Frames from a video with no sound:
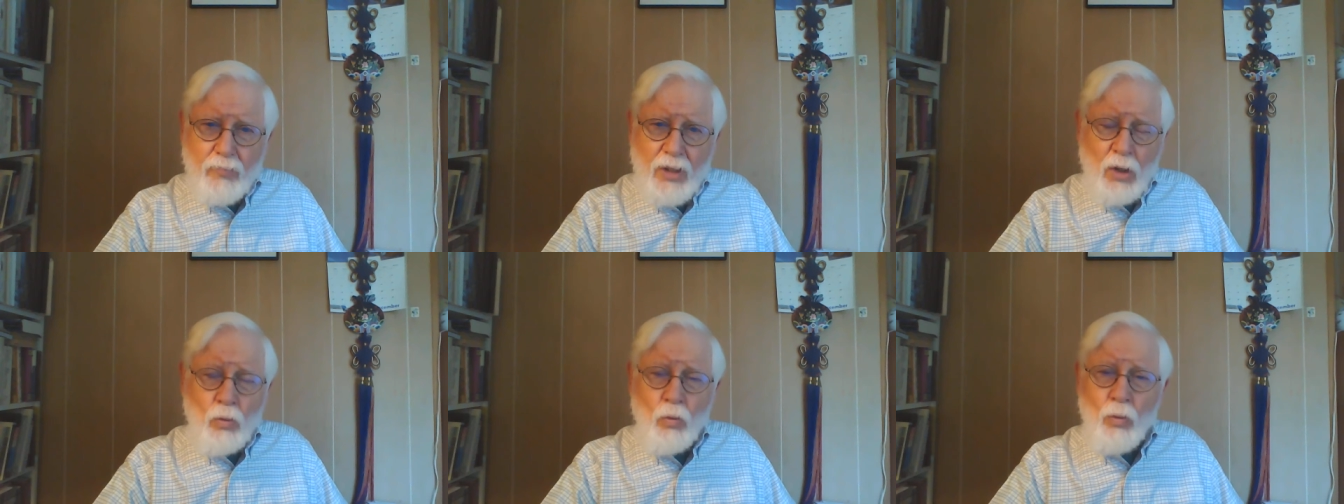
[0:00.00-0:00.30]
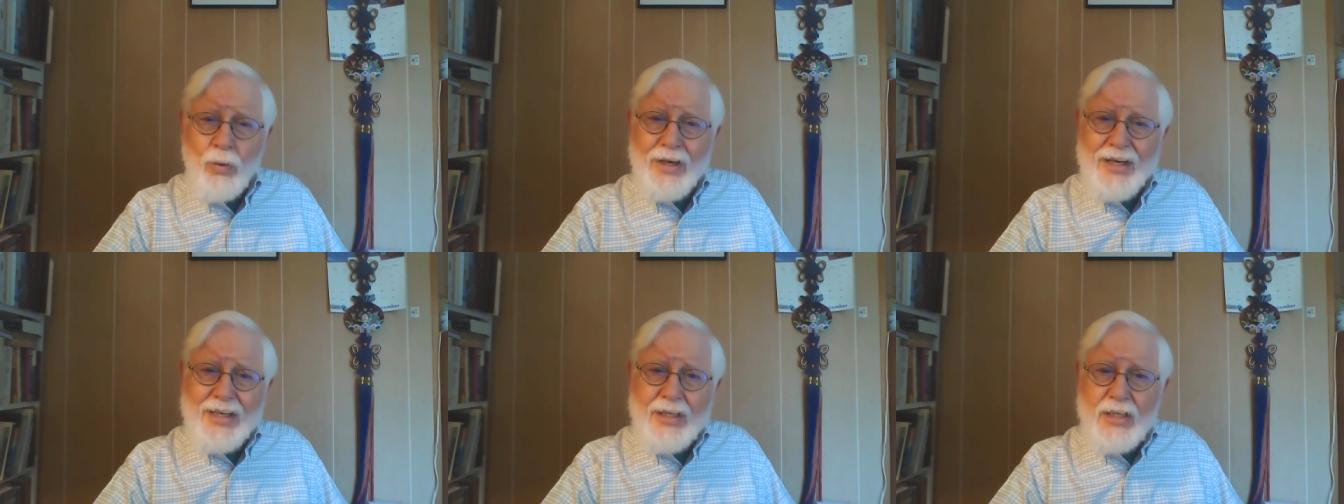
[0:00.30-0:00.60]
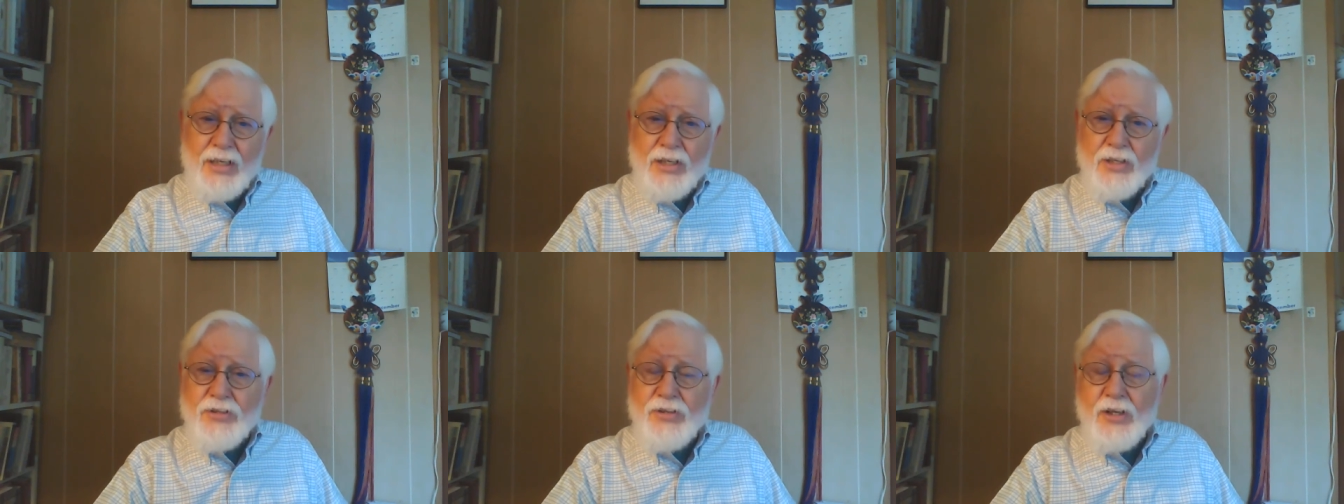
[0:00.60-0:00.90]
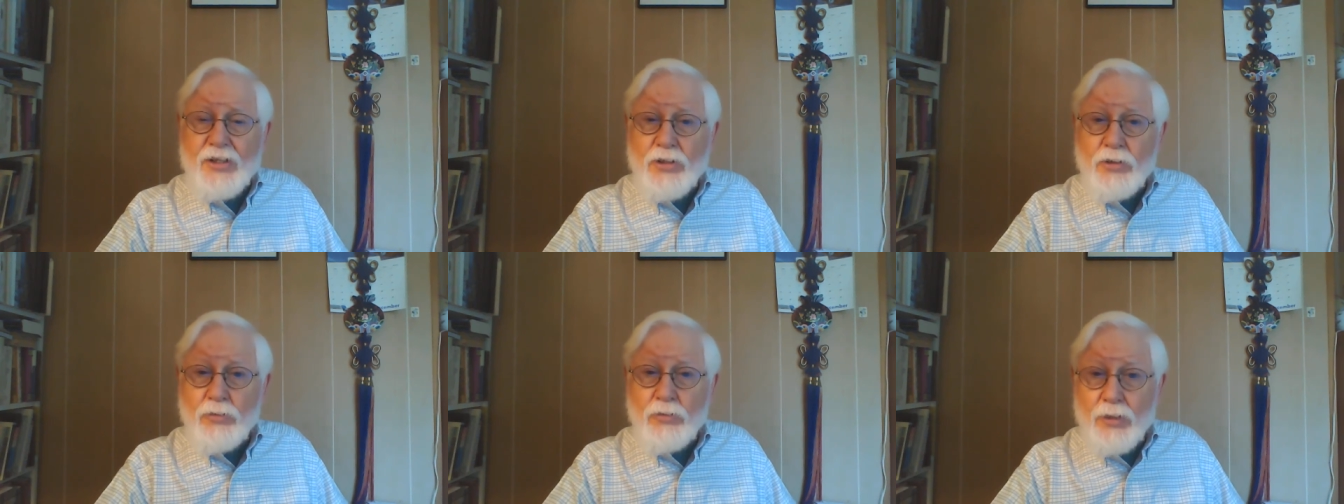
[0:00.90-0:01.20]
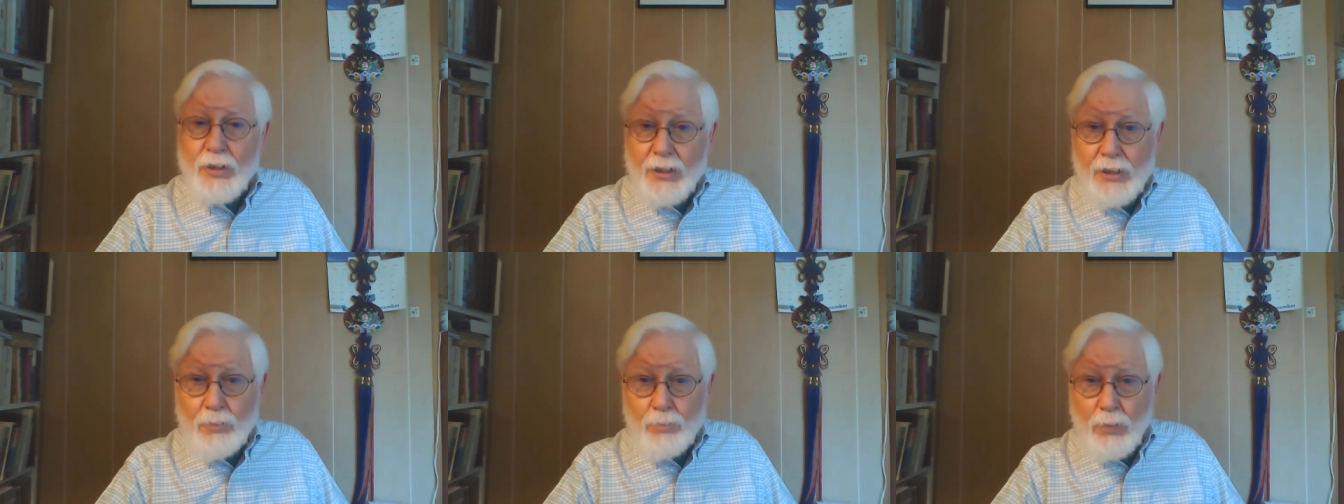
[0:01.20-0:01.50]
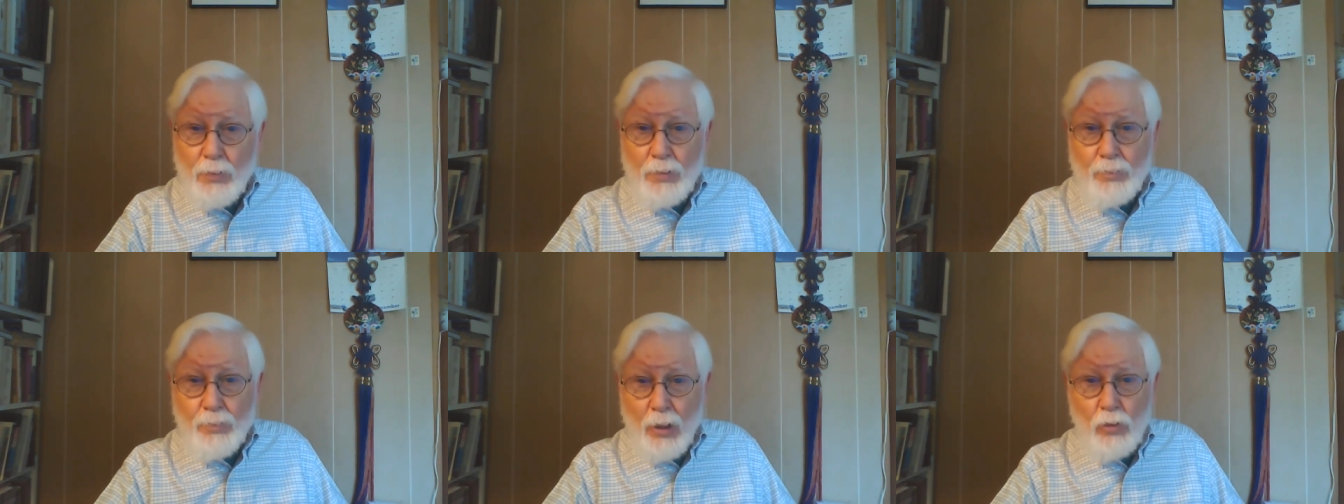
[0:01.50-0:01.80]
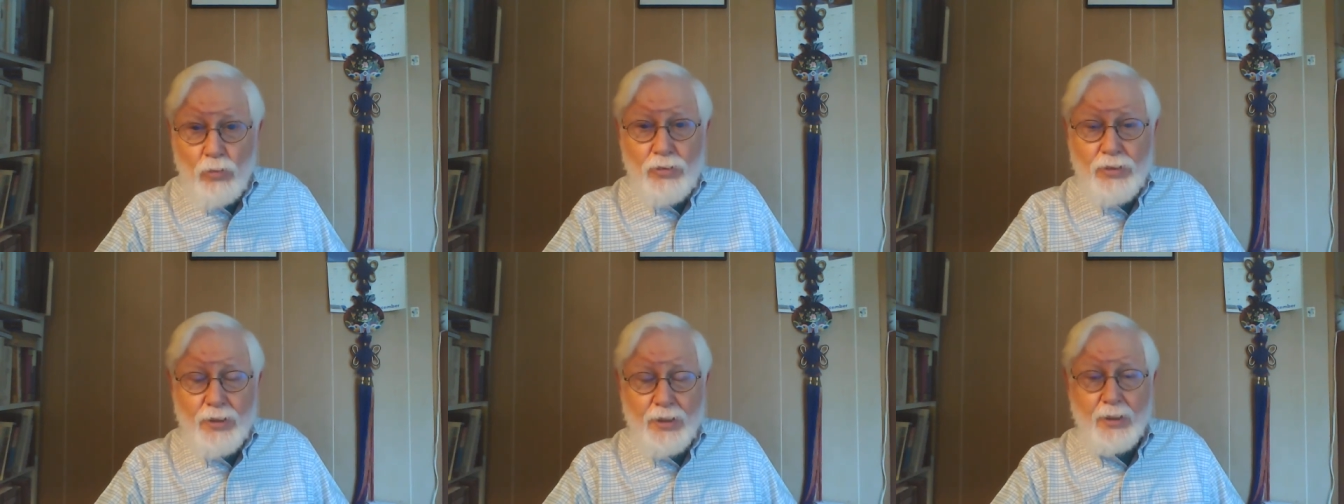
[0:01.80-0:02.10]
what it is that you need to be
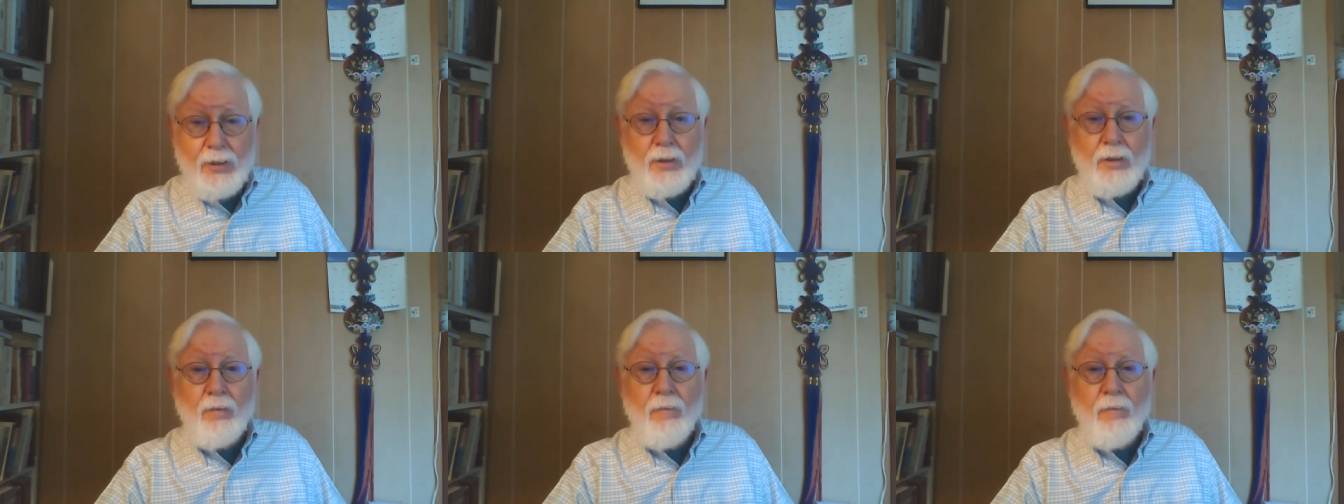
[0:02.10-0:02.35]
posting